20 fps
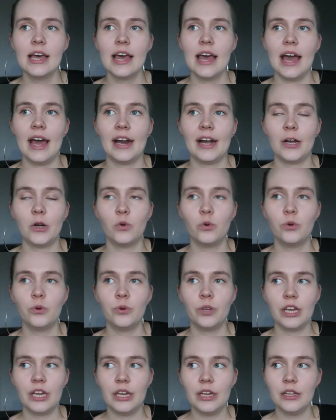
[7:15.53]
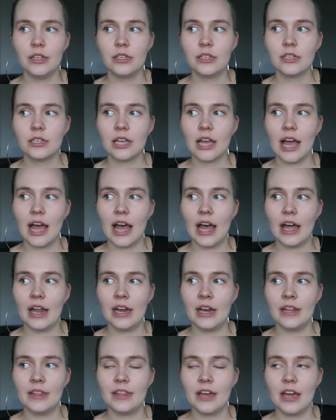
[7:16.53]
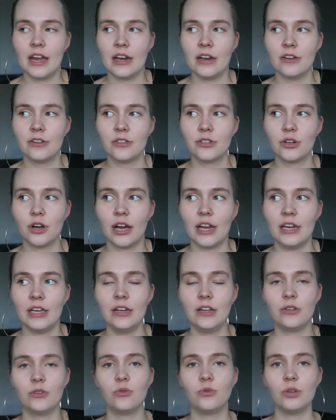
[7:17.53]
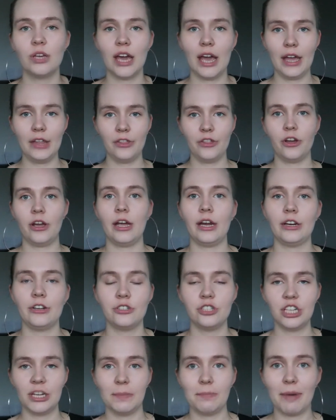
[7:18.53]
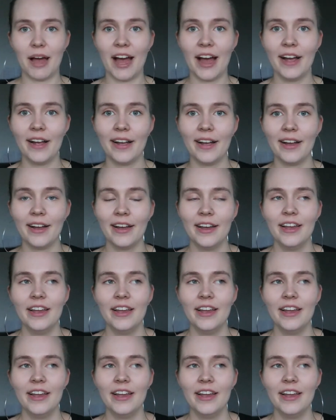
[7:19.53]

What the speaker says: and I couldn't eat, and then so I needed to gain the energy back.